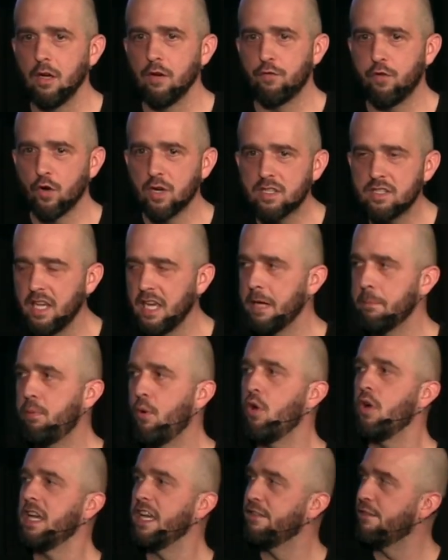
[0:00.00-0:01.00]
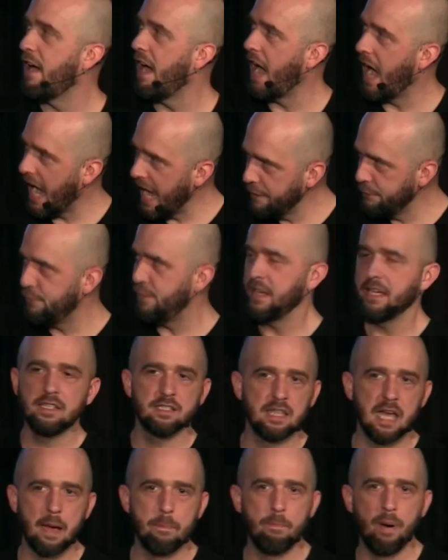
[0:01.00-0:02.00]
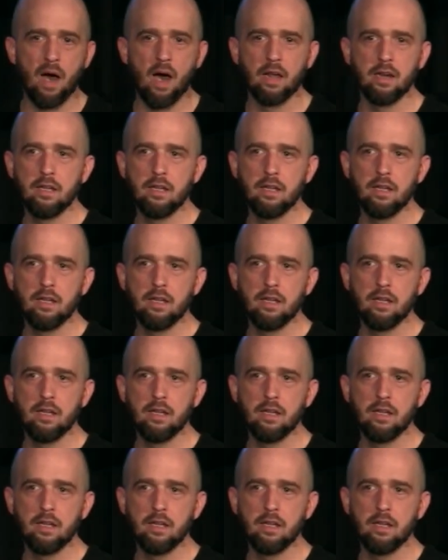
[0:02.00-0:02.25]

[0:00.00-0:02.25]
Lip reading: For example, if I fix that pot,